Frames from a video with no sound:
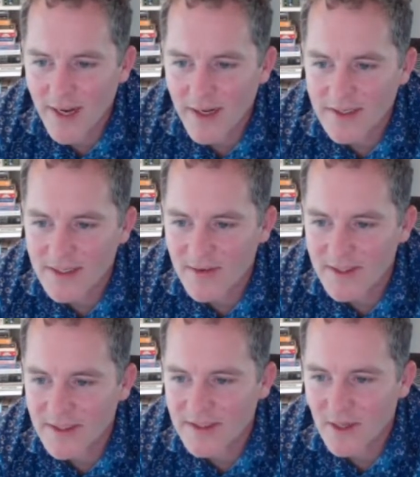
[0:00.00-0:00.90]
80
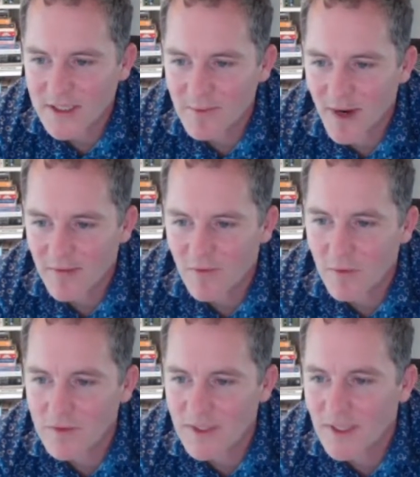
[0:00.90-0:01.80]
series exhaust
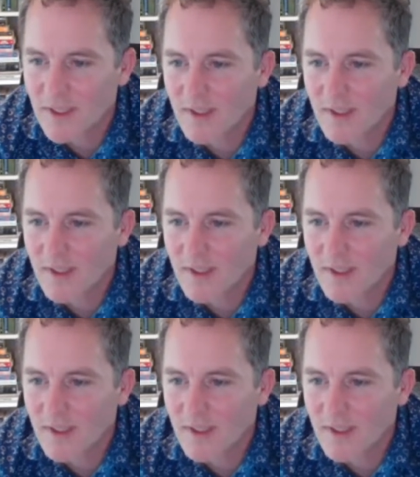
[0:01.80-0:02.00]
manifold.